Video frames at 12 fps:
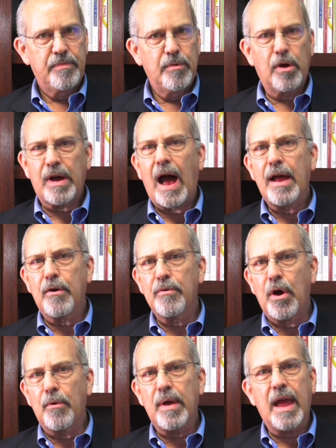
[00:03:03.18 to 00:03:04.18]
Look, I don't
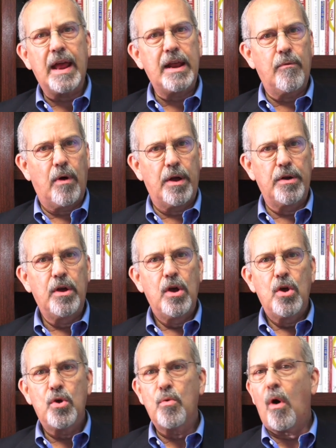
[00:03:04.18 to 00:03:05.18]
know anyone
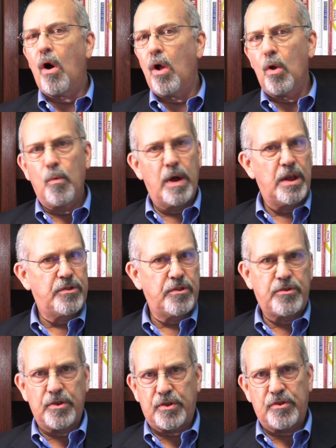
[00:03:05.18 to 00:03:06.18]
who always
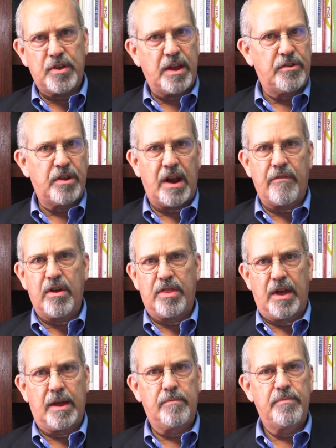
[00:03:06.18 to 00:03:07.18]
succeeds at
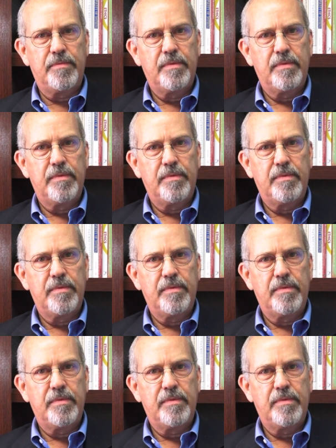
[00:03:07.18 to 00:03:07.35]
everything.